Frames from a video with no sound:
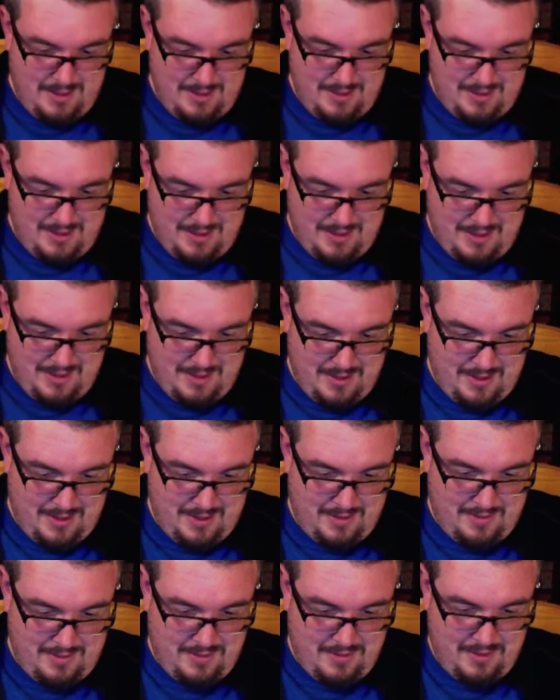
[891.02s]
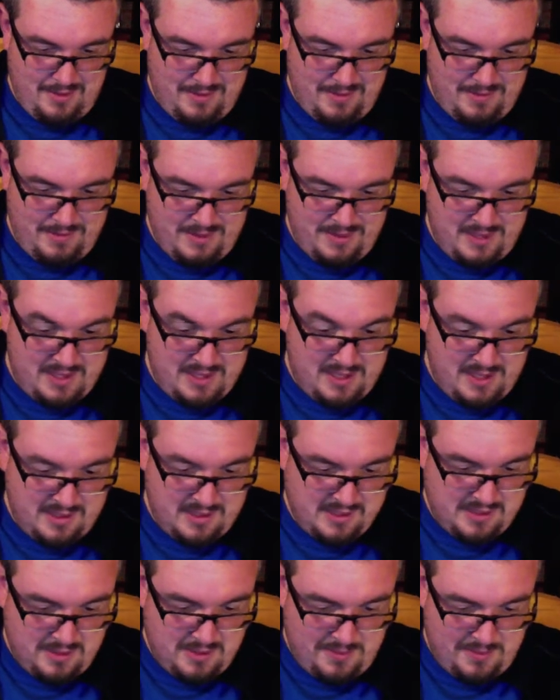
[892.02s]
the
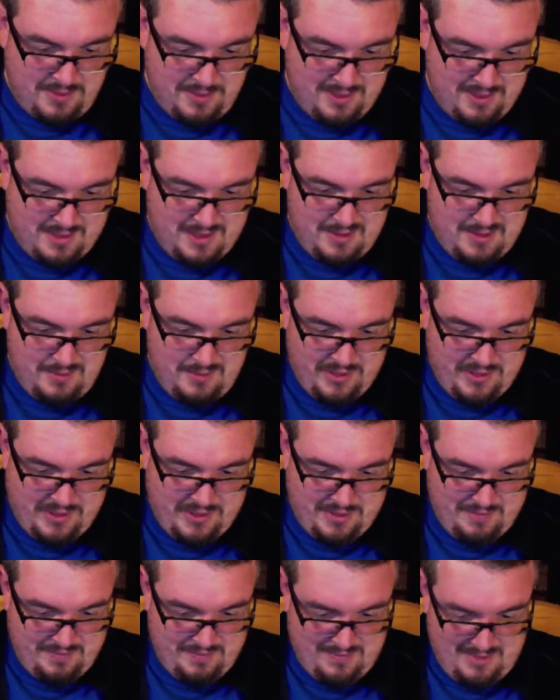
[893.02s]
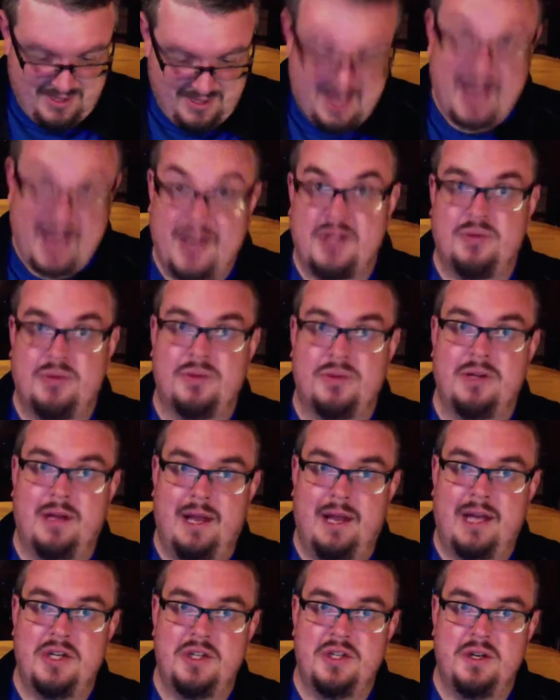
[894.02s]
discs are printed with the actual
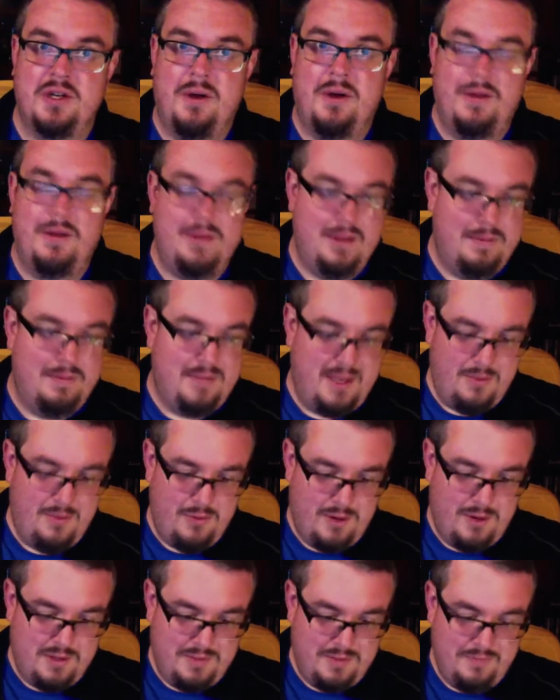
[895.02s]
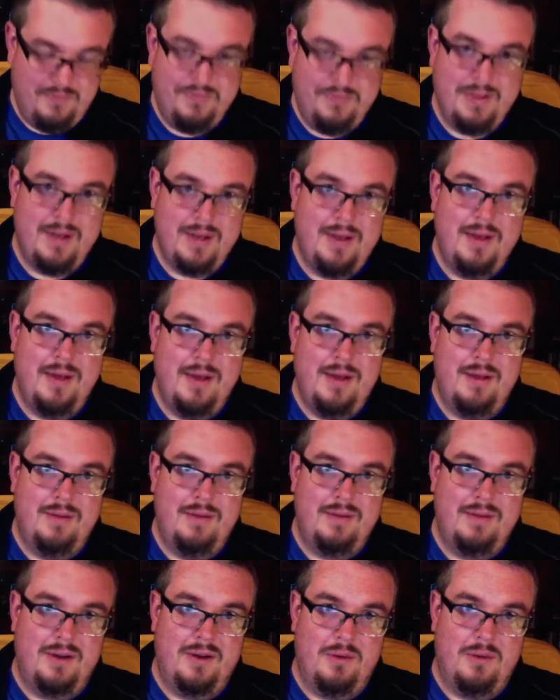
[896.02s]
collection on them. They weren't,
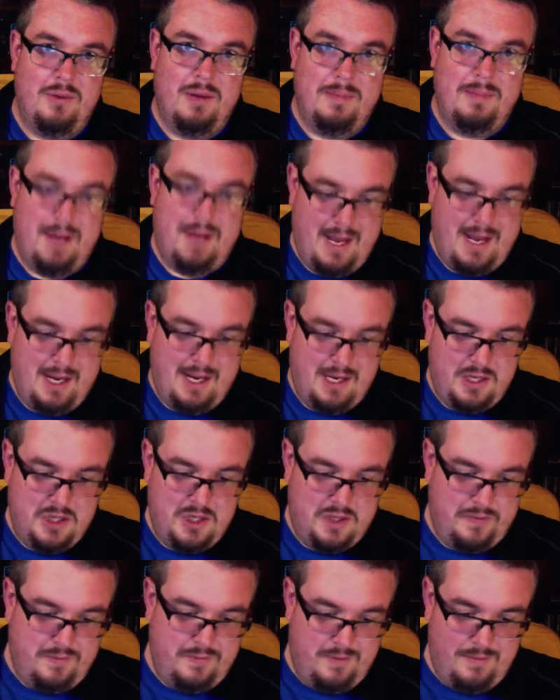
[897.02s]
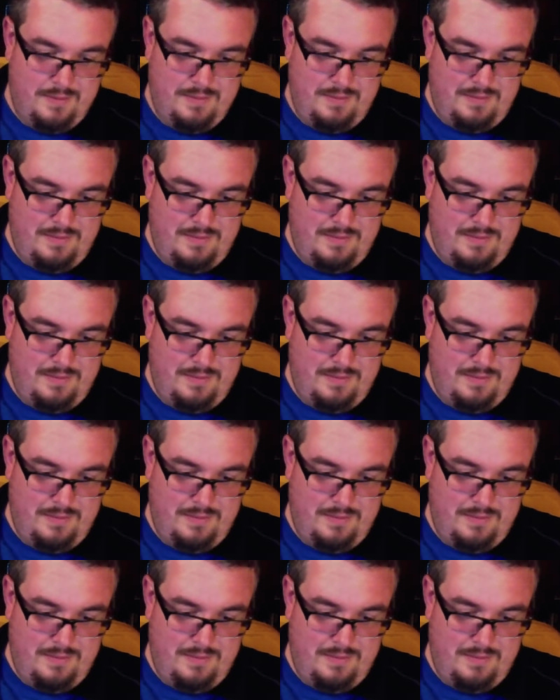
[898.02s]
you know, repackaged from